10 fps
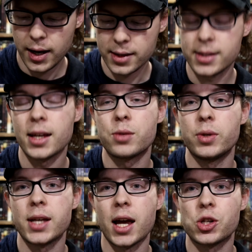And this next
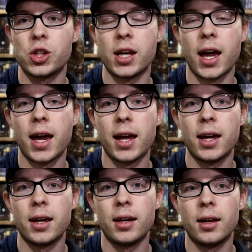one's actually
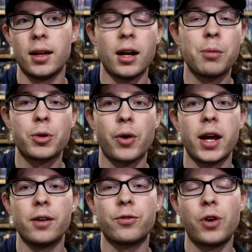an
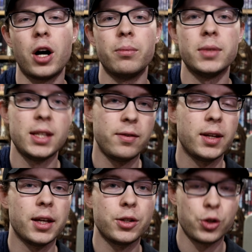upgrade from
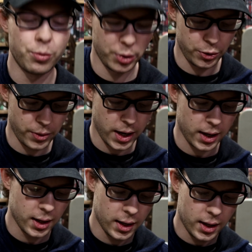DVD to
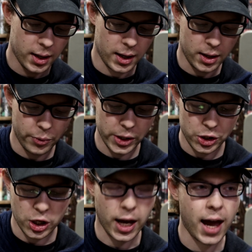Blu-ray,
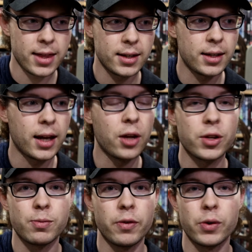which I know
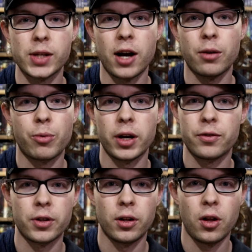this movie was out of
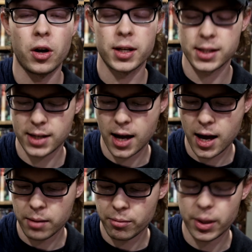print for the longest
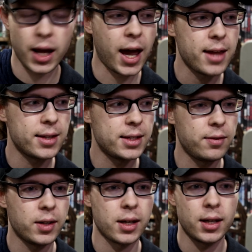time, but I had the
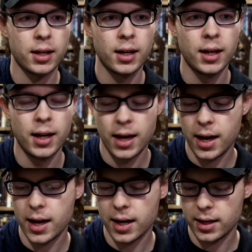DVD,
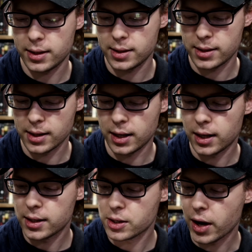and so
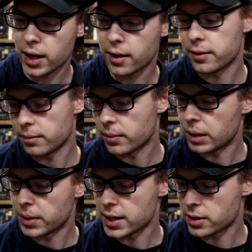
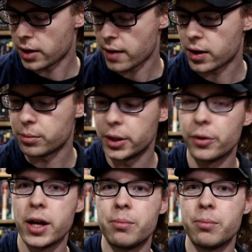I guess I'll have it on Blu-ray,